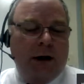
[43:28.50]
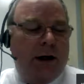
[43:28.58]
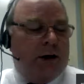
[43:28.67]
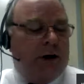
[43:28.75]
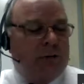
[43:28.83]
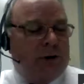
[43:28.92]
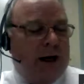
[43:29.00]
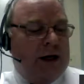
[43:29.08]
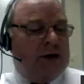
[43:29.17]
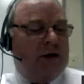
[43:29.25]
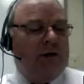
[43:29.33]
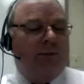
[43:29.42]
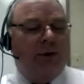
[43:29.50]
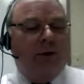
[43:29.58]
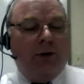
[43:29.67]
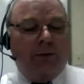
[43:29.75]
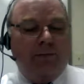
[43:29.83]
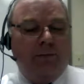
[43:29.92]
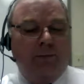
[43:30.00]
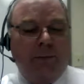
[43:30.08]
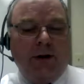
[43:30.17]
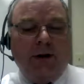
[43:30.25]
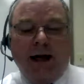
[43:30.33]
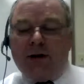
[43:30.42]
interpretation of the book.
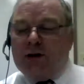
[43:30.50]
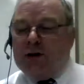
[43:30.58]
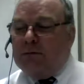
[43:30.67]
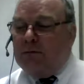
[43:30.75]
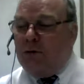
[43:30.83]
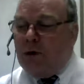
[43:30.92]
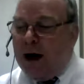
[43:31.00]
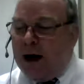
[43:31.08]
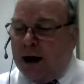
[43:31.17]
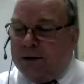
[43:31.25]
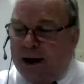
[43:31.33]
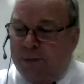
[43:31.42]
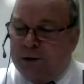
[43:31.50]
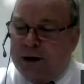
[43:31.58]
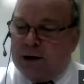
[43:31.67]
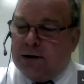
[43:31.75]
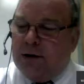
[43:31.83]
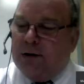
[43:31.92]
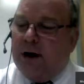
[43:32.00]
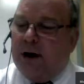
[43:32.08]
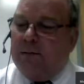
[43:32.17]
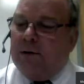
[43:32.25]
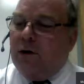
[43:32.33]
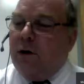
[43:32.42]
But that's where I got that particular
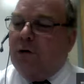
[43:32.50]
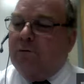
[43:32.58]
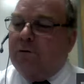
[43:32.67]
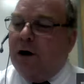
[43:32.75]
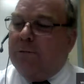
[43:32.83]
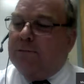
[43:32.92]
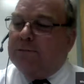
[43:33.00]
quote from.